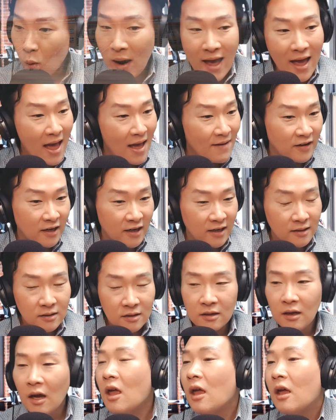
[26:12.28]
evidence,
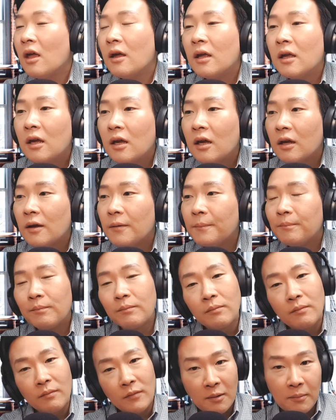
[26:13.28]

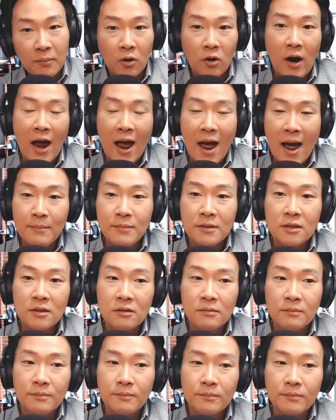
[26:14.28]
perhaps
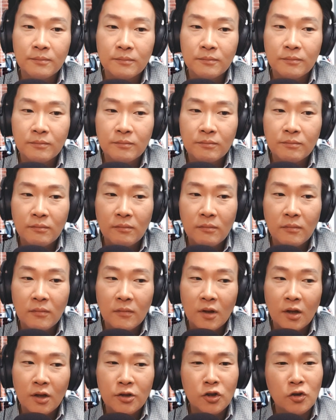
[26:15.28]

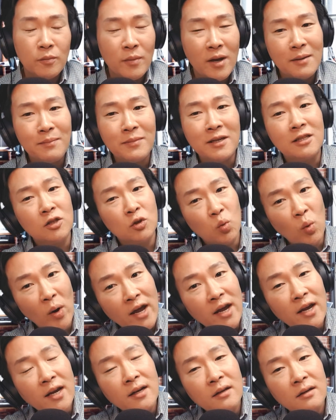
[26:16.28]
you may be
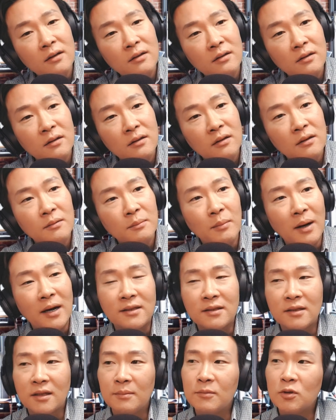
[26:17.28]
swayed by
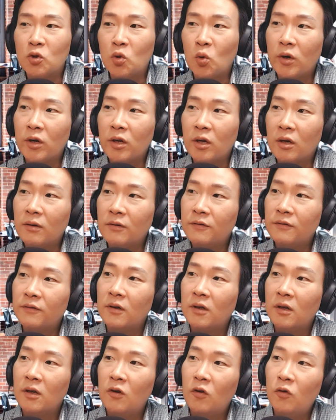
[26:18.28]
some sort of
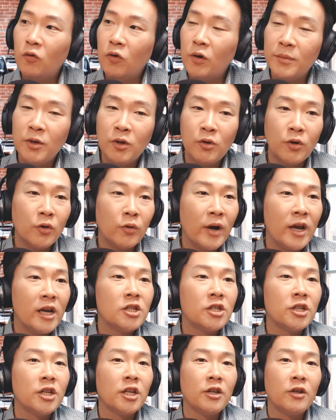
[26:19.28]

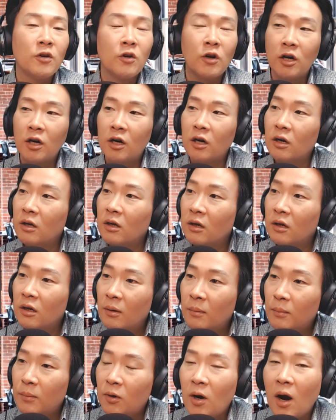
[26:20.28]
remuneration or
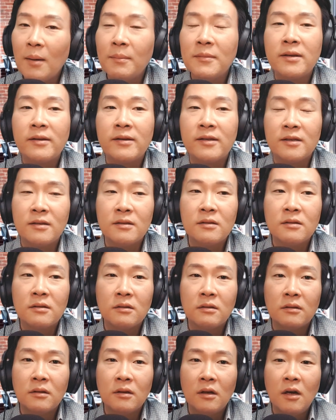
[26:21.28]
promises.
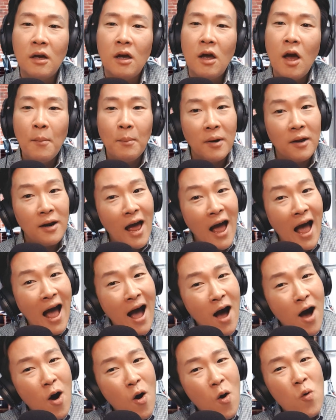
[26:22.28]
But
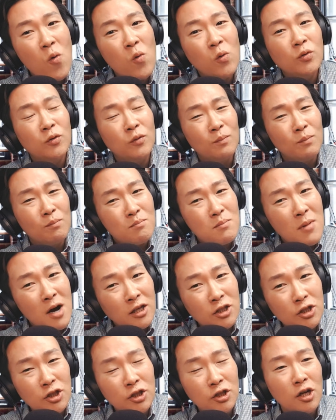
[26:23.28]
how
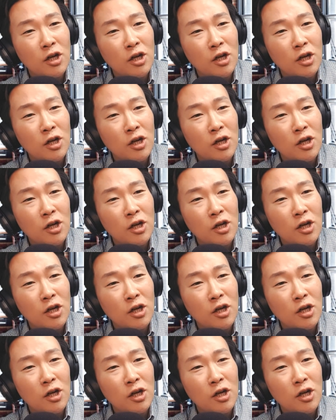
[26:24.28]
much